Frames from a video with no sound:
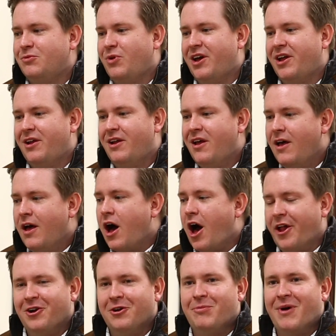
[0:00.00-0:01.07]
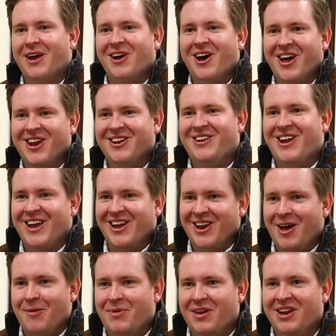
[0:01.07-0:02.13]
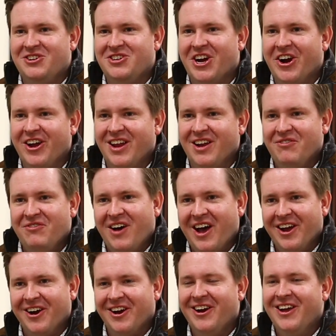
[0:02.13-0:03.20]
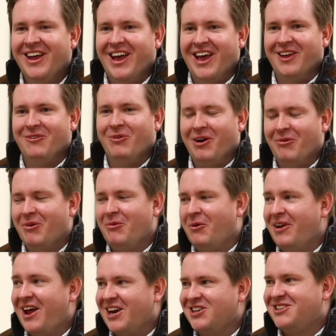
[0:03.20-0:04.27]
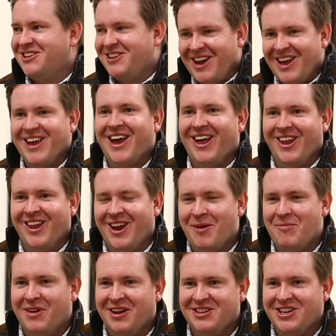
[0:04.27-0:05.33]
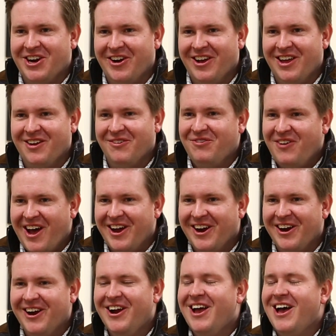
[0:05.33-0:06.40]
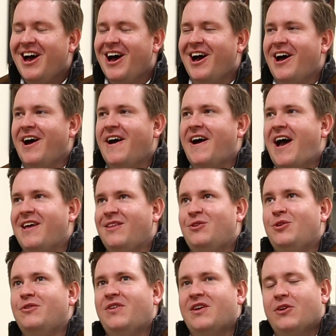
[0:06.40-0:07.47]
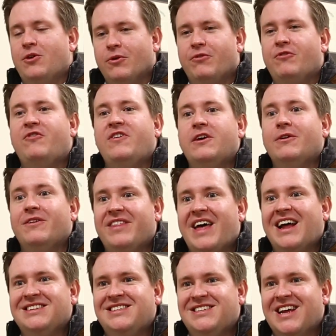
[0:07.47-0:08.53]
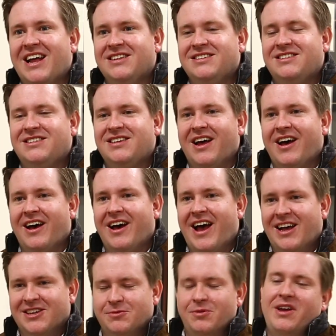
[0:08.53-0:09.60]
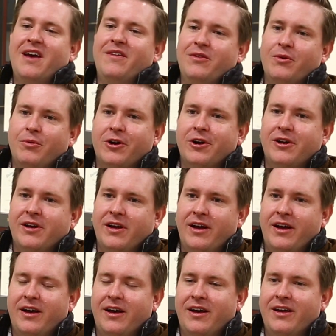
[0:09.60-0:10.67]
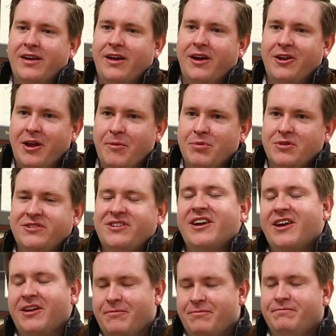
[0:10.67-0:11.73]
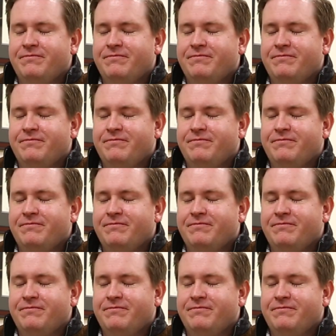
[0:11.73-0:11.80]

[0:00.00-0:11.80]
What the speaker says: one, honored by God and taken up in a chariot of fire. And while we won't actually take Kaylin up in a chariot of fire, I do think you'll feel that sense as we end the work on April 2nd.